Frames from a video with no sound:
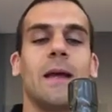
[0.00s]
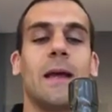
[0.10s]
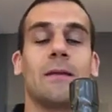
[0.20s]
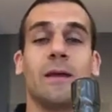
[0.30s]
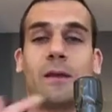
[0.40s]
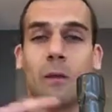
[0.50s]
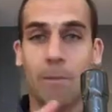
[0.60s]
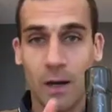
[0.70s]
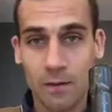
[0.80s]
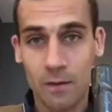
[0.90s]
And it's a
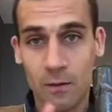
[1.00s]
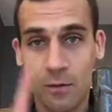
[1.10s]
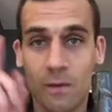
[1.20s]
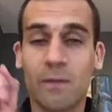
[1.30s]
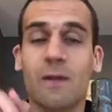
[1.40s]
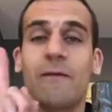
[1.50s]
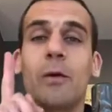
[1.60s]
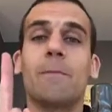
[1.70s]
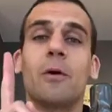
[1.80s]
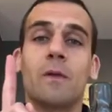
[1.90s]
parcel, something
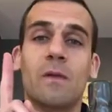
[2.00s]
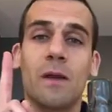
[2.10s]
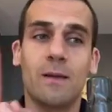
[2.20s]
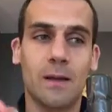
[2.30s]
very important to say,